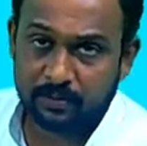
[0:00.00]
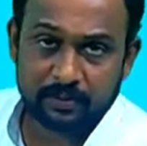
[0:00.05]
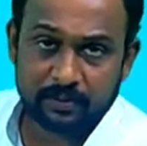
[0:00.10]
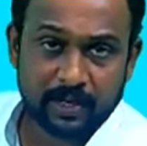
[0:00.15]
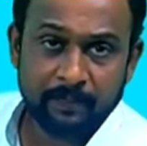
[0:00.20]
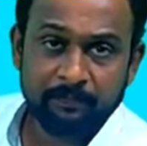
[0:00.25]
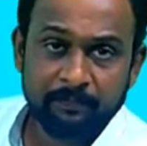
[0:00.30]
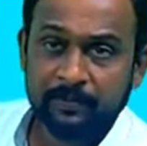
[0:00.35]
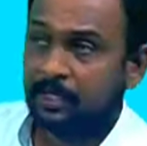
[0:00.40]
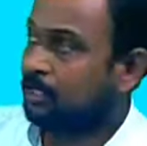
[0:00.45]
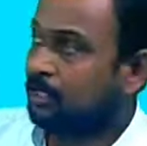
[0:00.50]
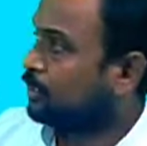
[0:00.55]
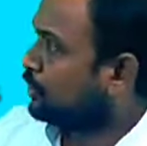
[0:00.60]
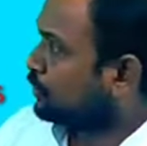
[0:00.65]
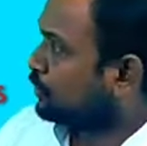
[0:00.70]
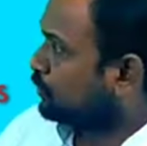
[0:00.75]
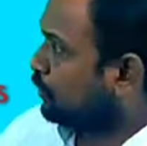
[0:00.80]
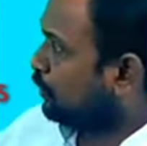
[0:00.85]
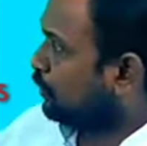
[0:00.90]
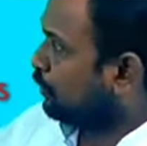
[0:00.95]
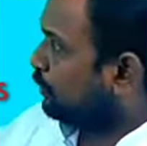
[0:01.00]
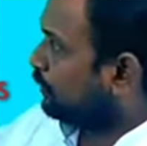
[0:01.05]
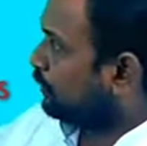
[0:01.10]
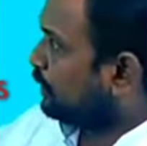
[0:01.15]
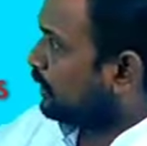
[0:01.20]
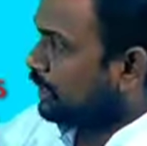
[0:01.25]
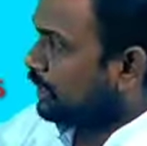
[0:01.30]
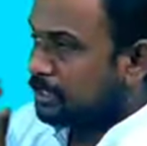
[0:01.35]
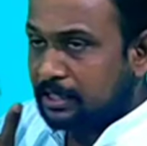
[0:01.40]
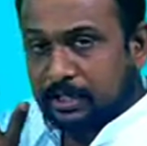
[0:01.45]
Okay.
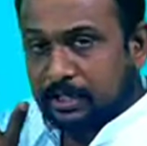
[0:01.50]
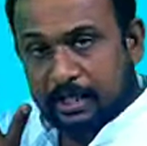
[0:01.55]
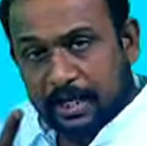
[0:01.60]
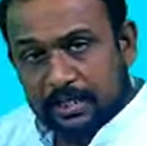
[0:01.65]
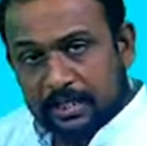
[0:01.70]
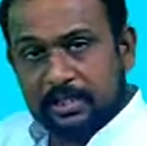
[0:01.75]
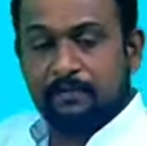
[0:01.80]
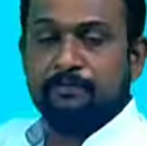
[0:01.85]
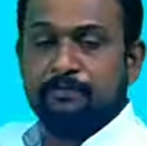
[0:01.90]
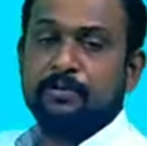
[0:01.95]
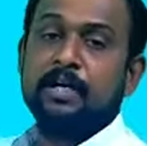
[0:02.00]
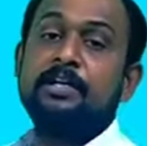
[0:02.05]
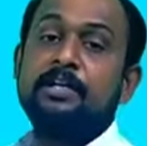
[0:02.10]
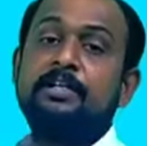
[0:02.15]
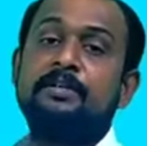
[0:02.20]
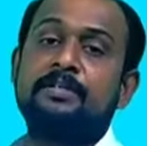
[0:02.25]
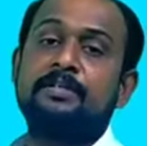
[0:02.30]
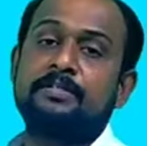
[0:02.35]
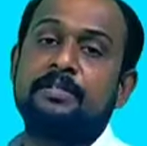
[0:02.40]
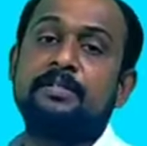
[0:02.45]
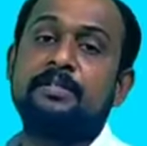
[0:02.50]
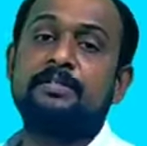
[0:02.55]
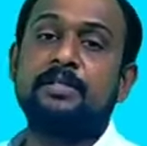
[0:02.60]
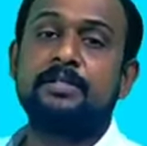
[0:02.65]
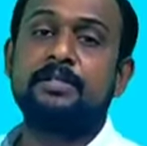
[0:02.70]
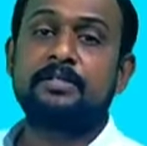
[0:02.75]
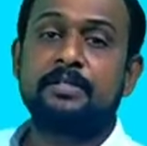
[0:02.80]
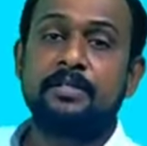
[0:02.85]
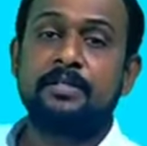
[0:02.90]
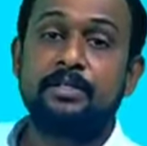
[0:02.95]
So in case of continuous
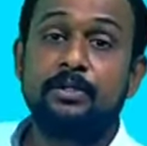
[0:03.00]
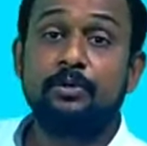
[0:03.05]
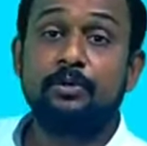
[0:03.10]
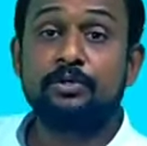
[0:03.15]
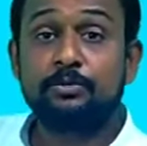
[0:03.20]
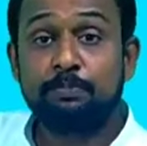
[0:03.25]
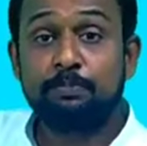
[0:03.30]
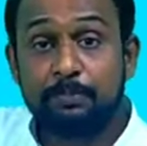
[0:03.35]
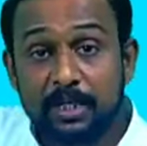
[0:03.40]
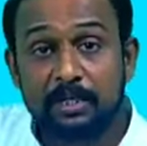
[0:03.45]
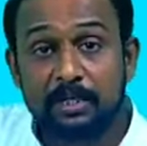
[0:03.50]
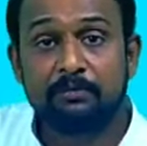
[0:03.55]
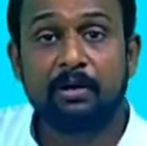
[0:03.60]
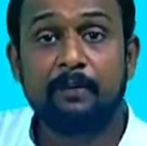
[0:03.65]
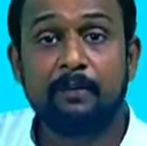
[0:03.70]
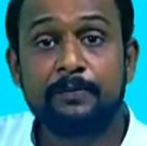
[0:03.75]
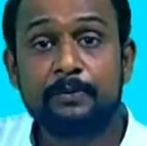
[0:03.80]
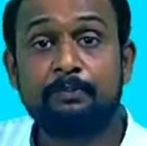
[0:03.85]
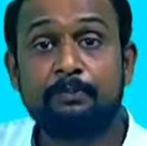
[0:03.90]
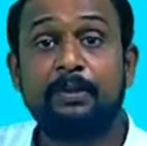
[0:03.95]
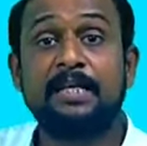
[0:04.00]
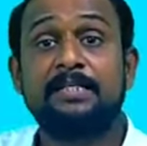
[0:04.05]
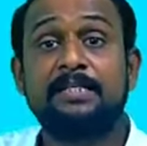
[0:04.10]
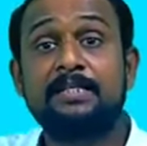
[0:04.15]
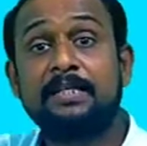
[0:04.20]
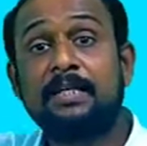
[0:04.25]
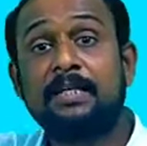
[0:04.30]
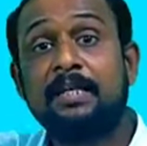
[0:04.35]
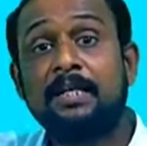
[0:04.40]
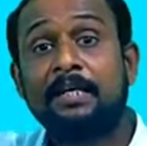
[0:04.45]
tenses, use be verbs
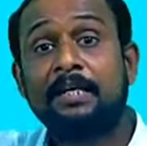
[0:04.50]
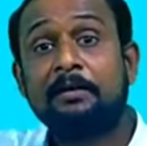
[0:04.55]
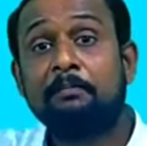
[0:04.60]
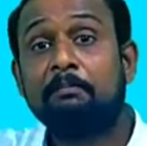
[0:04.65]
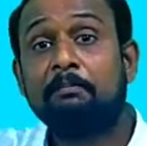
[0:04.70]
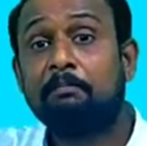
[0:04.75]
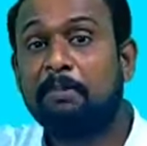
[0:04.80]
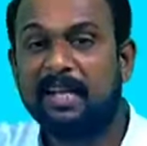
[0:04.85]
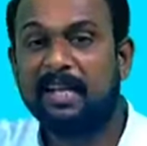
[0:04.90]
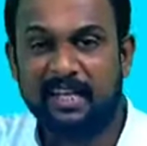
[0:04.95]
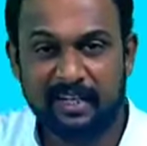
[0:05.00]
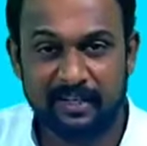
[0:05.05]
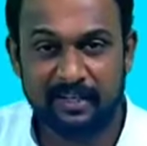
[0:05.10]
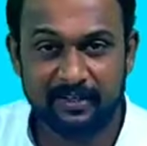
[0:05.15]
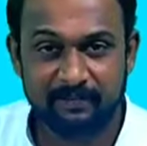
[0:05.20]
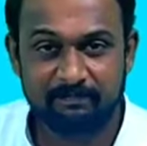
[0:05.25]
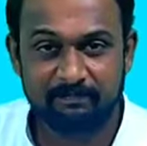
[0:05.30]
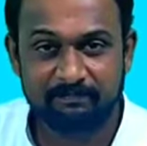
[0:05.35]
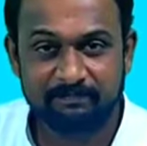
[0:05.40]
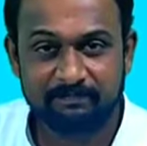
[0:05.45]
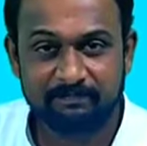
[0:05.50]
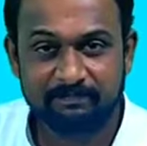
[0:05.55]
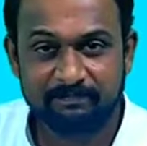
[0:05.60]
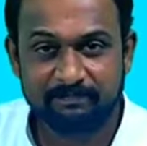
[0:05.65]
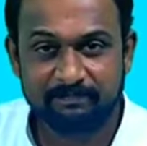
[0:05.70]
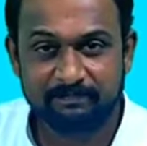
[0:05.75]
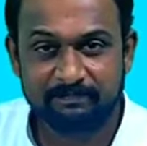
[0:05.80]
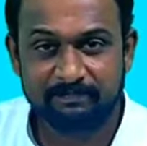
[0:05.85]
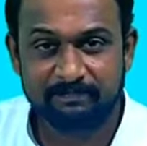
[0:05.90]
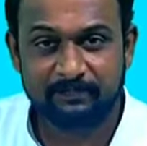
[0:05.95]
plus being.
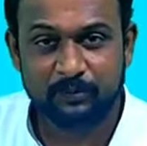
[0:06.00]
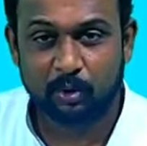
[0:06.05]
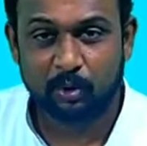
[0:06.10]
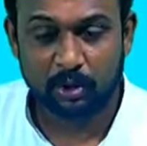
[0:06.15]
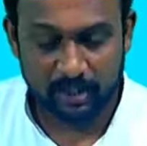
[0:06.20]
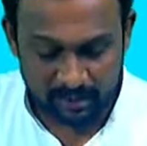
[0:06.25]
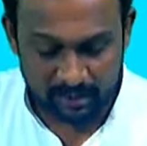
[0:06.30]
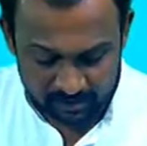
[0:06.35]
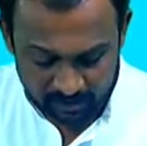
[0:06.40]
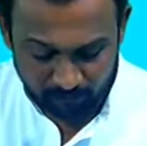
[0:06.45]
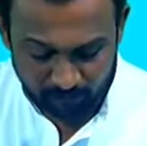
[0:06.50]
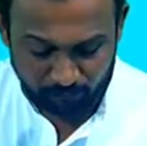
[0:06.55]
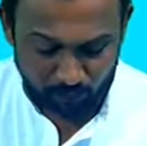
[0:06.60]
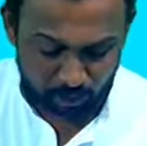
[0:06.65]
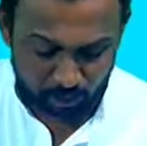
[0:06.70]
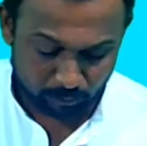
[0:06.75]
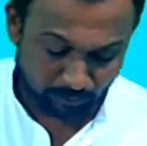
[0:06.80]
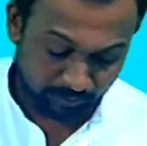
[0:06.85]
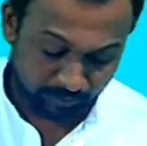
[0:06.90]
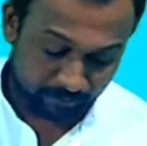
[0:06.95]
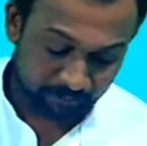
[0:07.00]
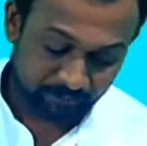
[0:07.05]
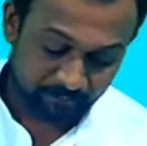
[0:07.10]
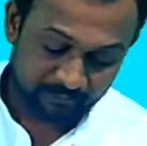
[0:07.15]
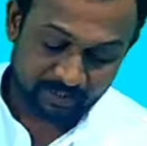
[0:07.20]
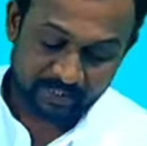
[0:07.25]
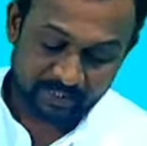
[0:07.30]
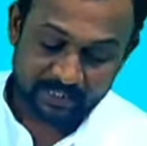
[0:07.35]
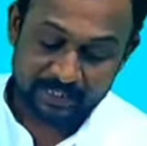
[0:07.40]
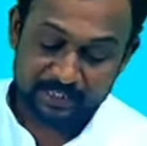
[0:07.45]
Alright, so the fourth one.
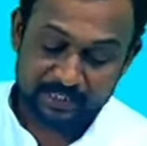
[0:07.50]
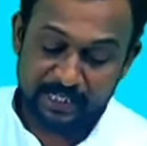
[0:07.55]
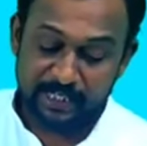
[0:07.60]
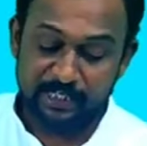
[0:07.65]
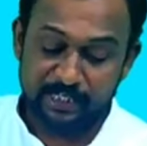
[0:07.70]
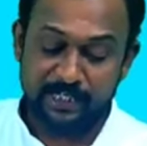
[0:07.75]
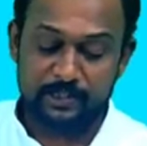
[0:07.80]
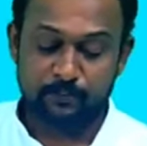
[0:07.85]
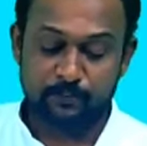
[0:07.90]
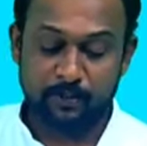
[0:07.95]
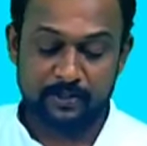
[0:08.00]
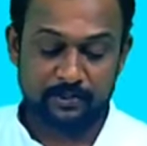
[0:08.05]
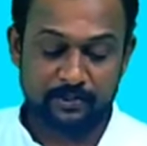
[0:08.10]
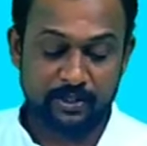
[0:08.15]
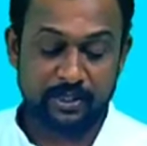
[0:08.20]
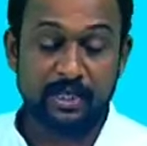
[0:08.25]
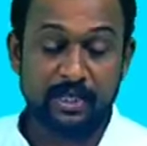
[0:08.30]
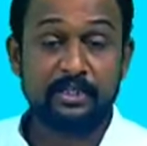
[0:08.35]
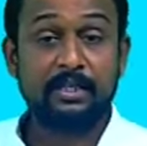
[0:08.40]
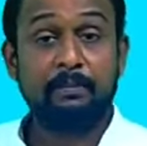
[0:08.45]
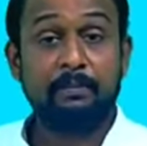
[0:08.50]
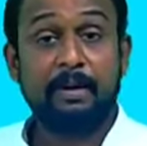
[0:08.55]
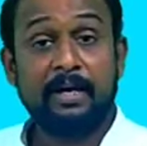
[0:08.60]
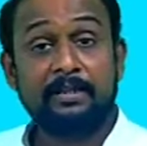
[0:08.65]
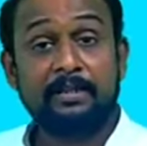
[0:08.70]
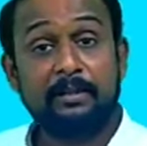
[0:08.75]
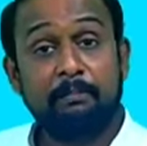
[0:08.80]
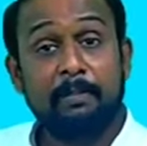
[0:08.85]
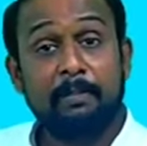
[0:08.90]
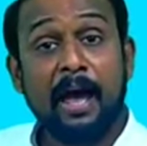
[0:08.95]
Dennis was checking the
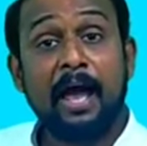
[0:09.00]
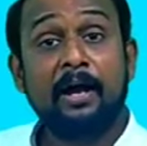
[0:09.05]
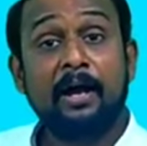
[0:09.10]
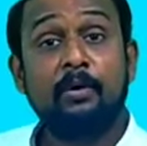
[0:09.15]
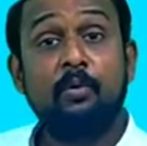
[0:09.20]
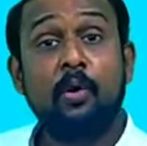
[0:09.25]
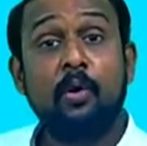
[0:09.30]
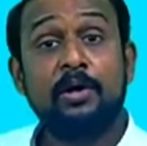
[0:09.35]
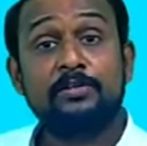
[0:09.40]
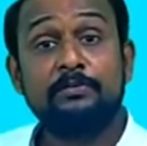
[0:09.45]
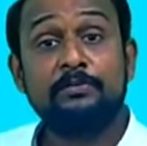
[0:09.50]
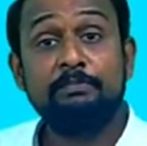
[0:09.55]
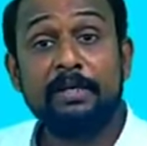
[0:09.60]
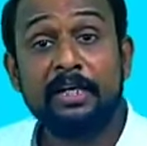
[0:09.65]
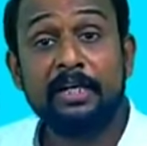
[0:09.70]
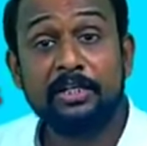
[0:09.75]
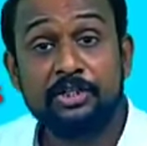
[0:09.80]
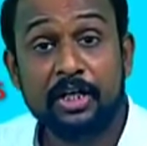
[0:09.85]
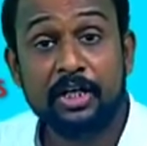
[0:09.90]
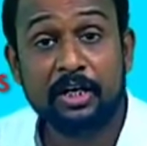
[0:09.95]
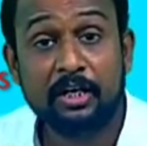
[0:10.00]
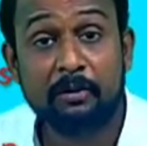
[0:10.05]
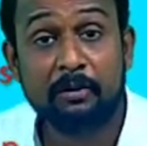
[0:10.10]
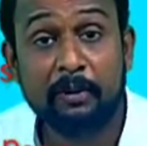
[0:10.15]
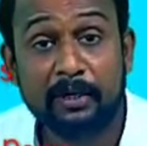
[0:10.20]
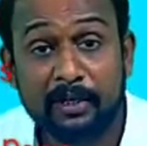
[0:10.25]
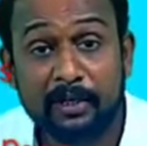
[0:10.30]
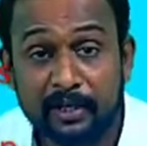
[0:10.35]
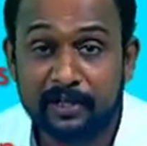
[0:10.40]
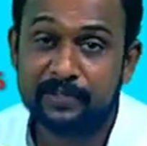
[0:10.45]
bag. The bag was being checked
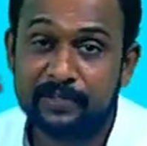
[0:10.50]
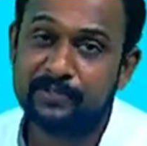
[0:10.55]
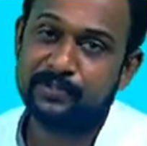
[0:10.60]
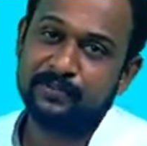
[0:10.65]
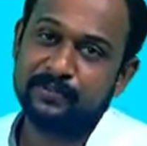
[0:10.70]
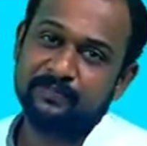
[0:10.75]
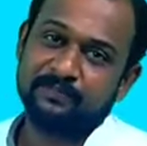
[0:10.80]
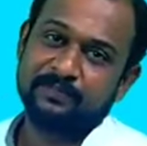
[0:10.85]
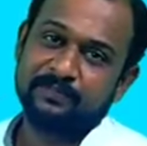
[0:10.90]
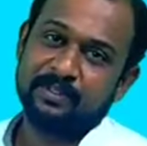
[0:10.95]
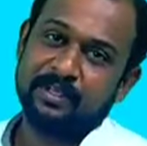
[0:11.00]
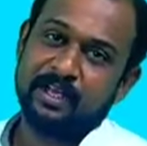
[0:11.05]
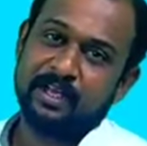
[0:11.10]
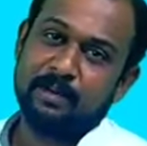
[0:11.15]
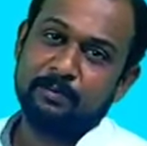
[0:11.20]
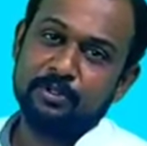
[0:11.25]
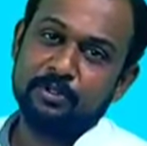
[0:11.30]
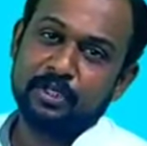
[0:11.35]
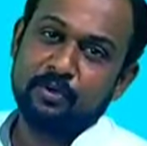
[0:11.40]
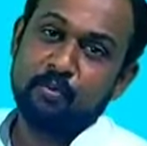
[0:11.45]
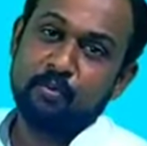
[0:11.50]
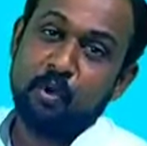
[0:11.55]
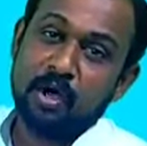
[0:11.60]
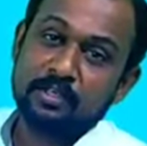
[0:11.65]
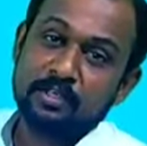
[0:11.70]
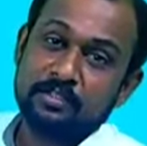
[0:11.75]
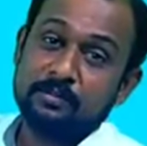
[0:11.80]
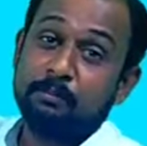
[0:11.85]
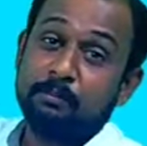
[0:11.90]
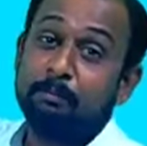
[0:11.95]
by Dennis. I am using
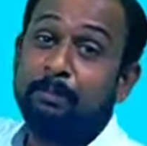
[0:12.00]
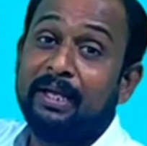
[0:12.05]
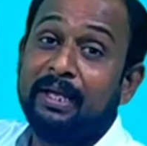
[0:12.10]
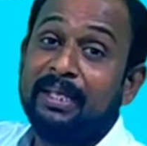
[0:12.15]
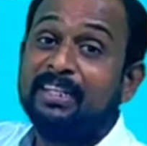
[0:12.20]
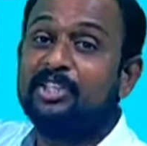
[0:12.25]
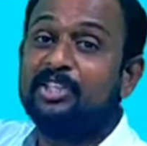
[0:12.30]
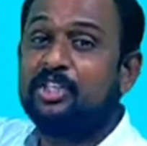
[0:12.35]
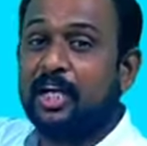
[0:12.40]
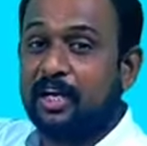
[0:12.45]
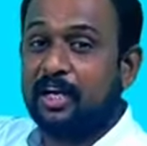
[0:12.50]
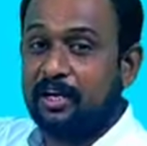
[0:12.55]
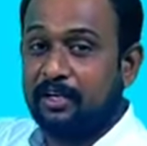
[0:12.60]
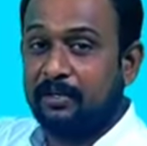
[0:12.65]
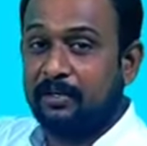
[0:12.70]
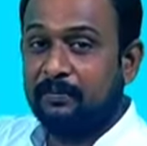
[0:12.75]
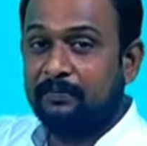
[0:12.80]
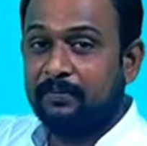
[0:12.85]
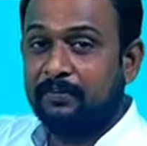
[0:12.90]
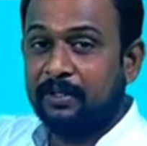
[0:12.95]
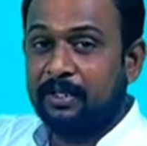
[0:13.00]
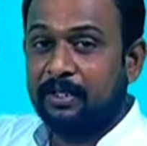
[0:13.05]
was being checked.